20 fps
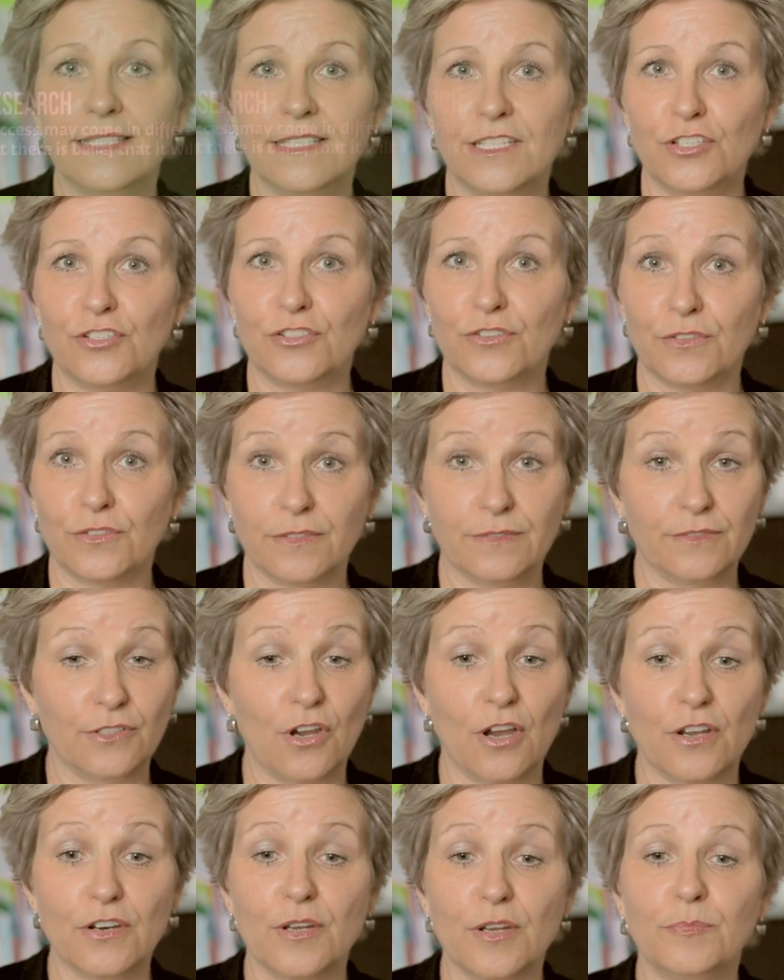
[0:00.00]
teachers
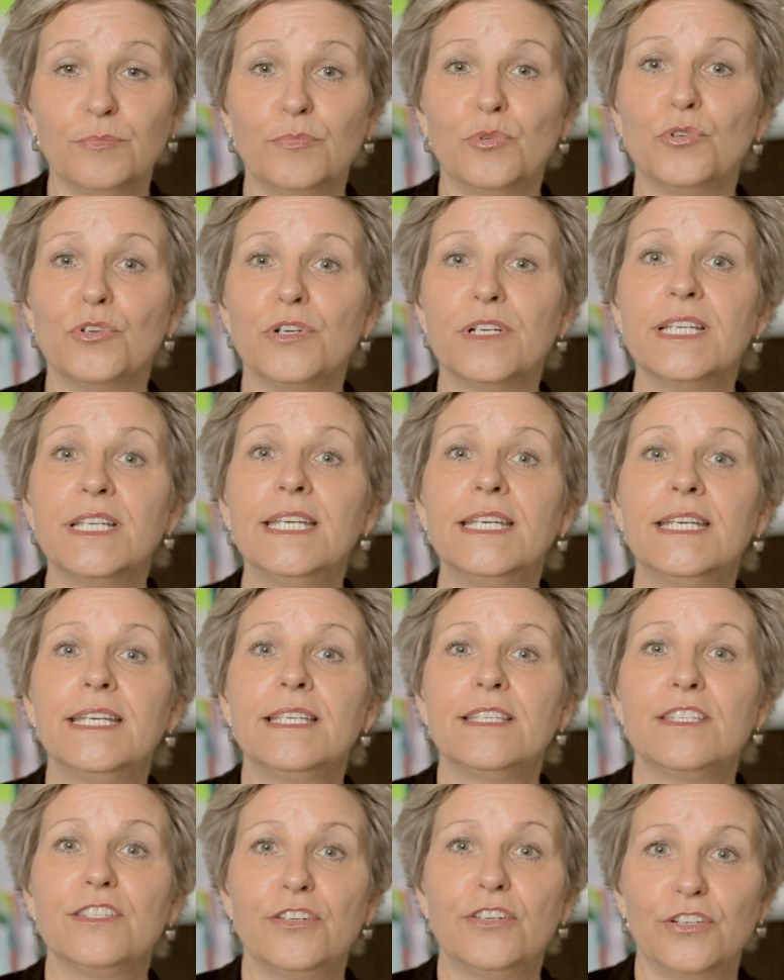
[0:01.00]
got on board
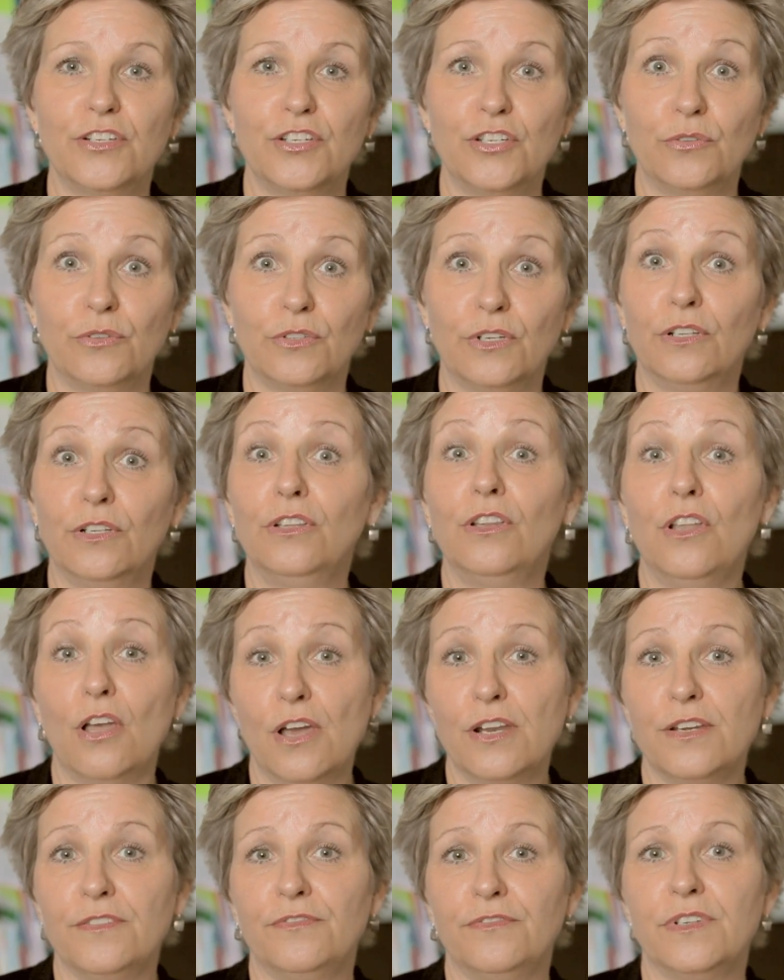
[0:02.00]
started doing a
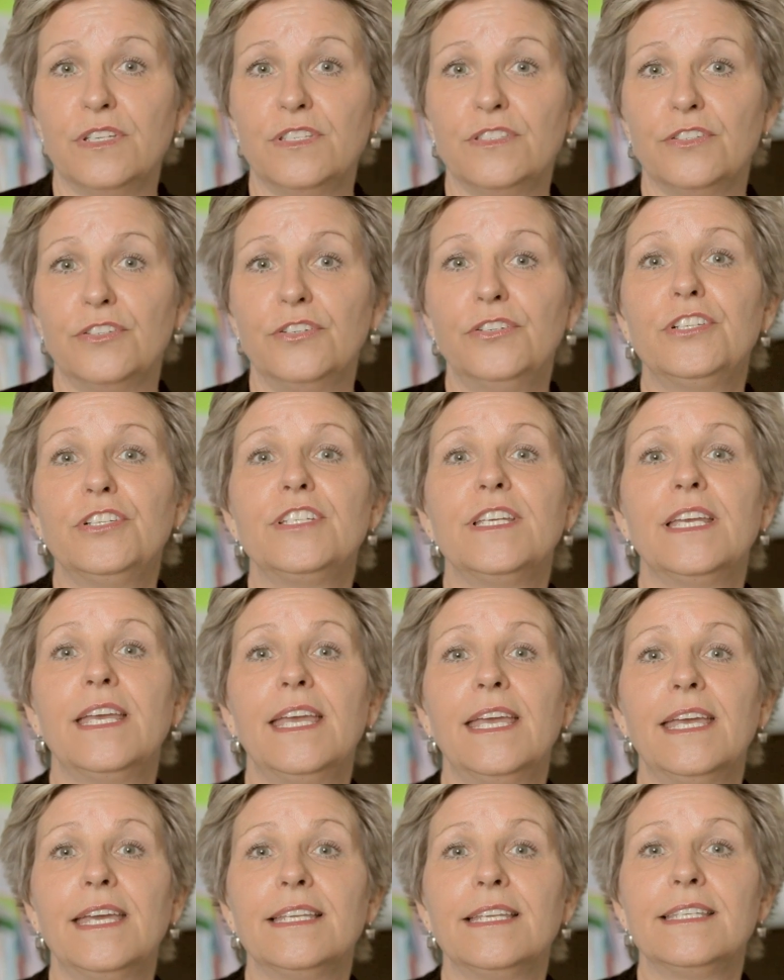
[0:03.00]
lot of research
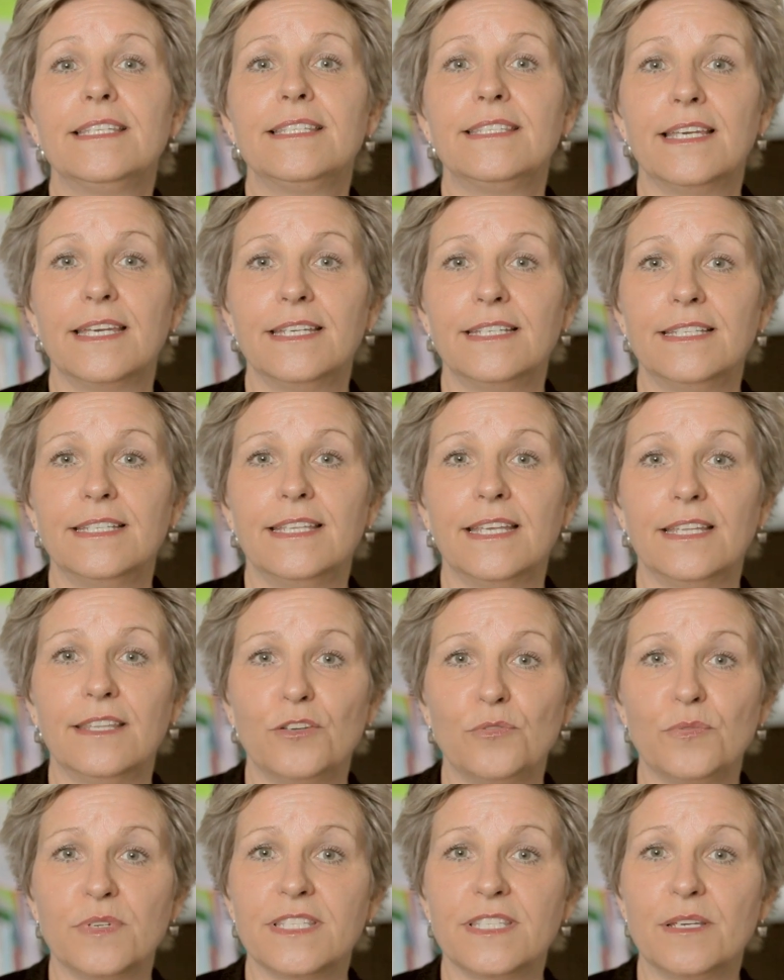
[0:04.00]
and decided that
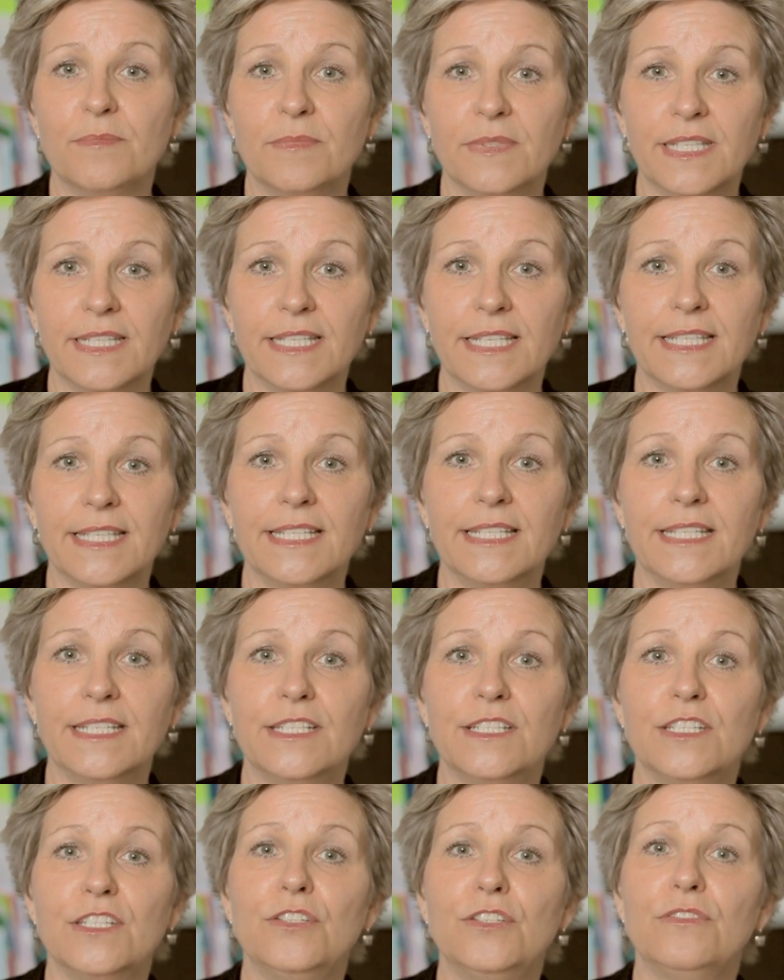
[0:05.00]
there was something that they
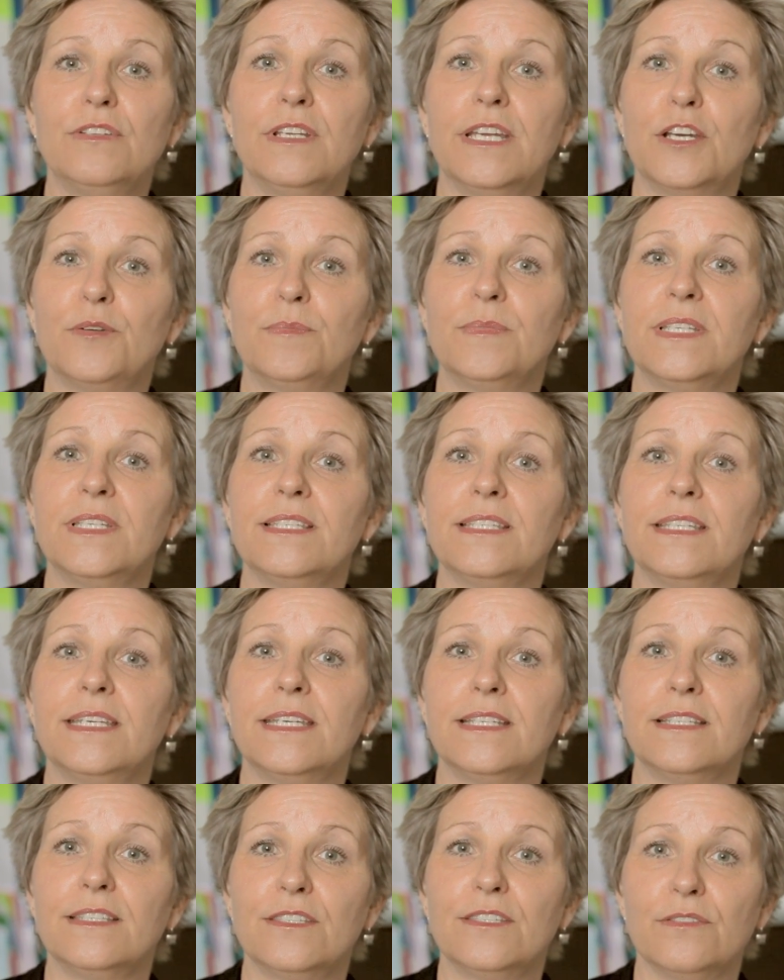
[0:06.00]
needed to do to help these
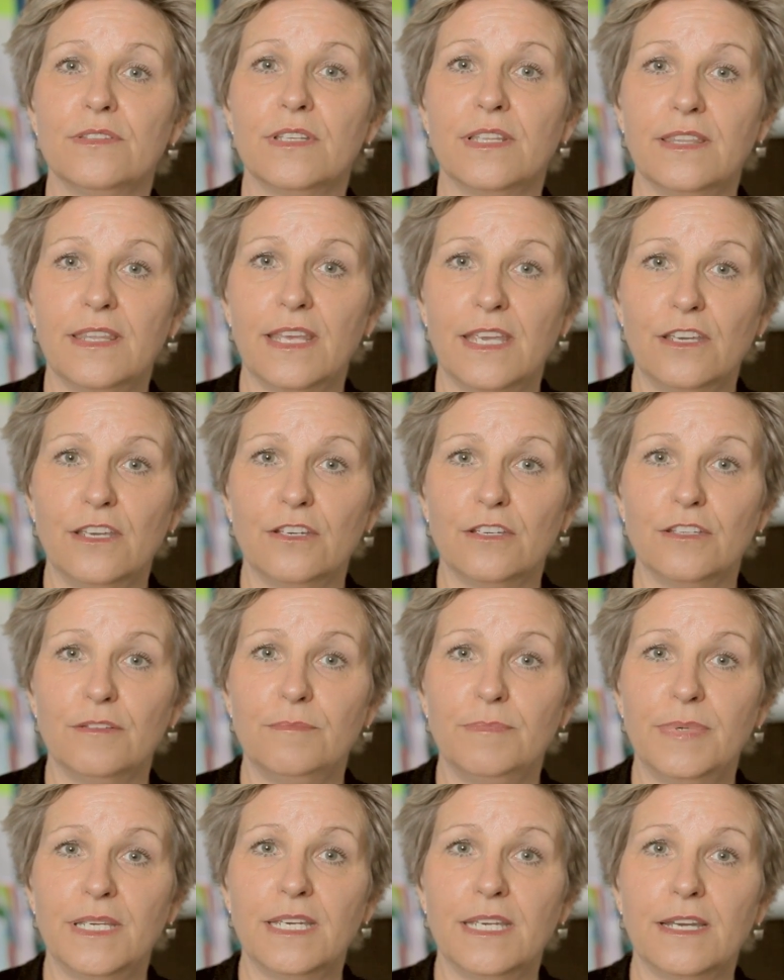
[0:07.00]
kids so that they
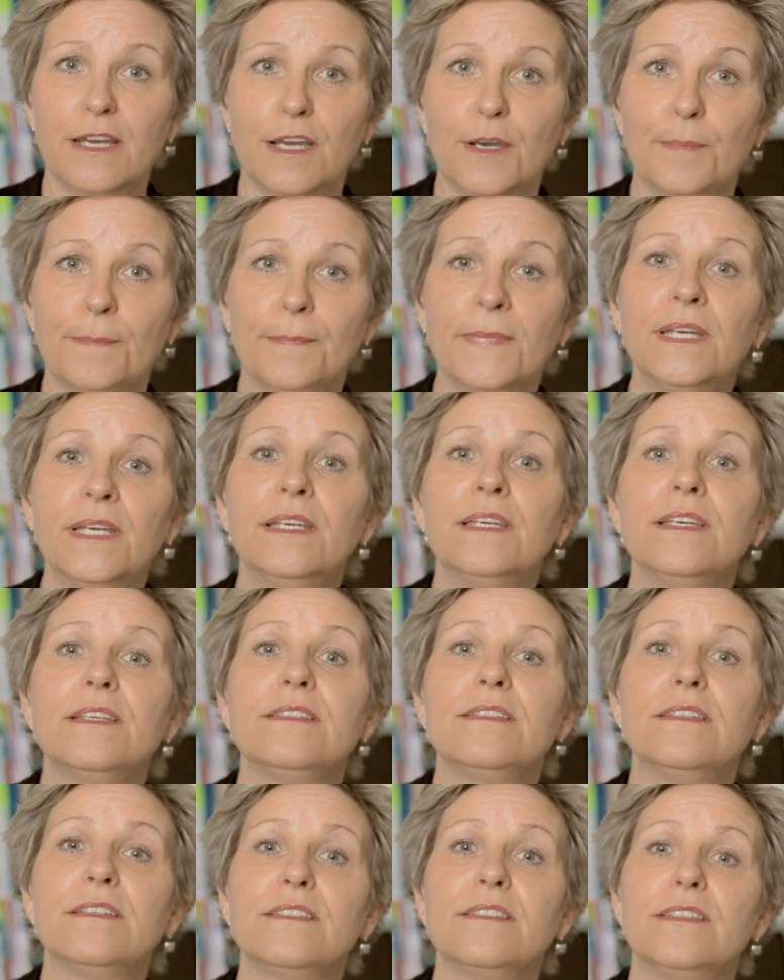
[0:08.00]
could become
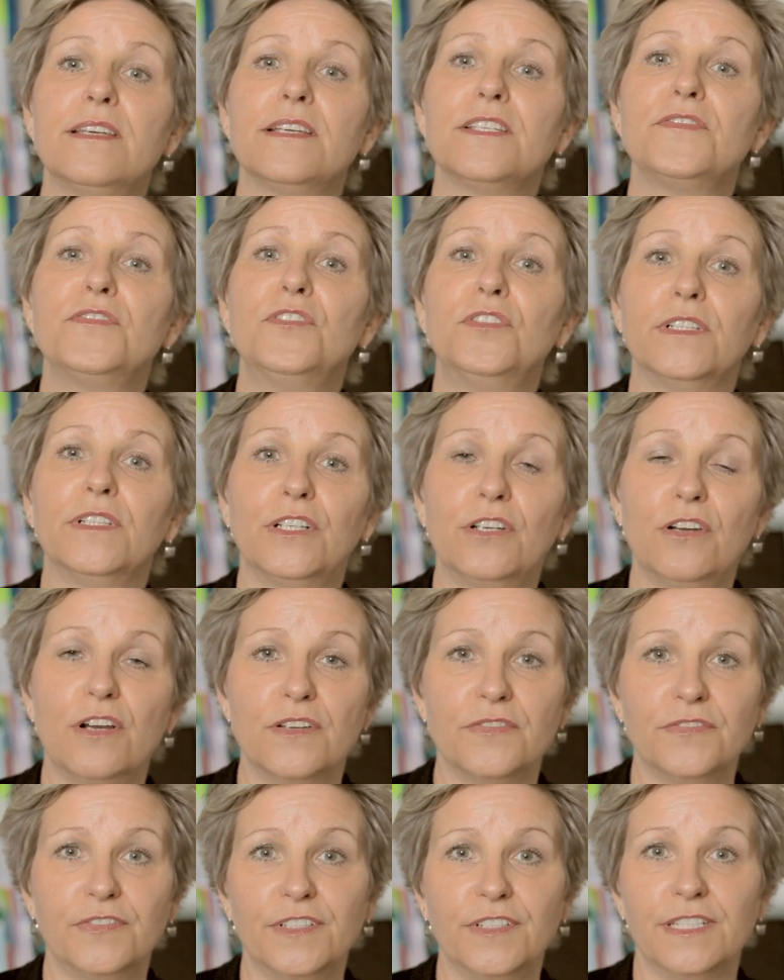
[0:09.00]
successful and
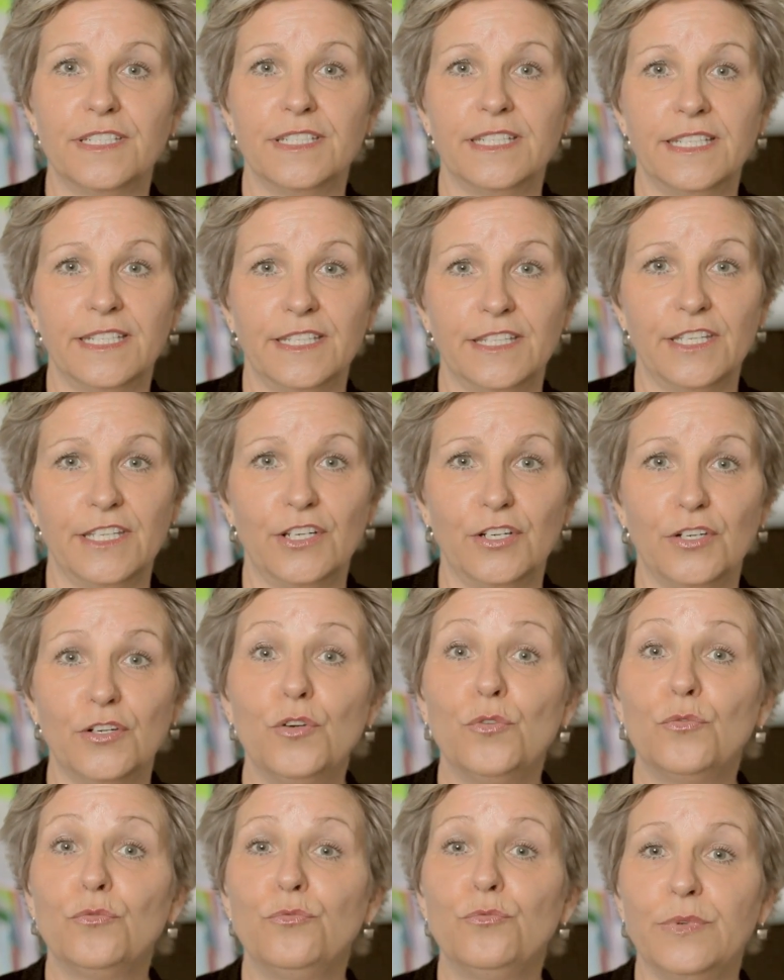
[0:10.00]
confident in their
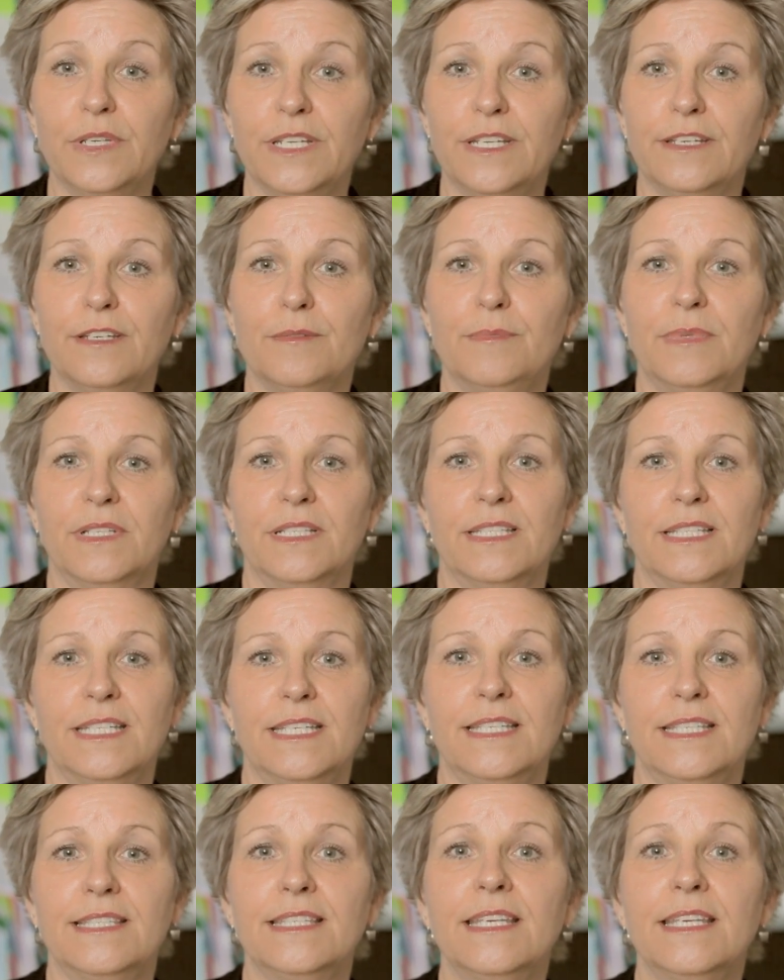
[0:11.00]
reading abilities.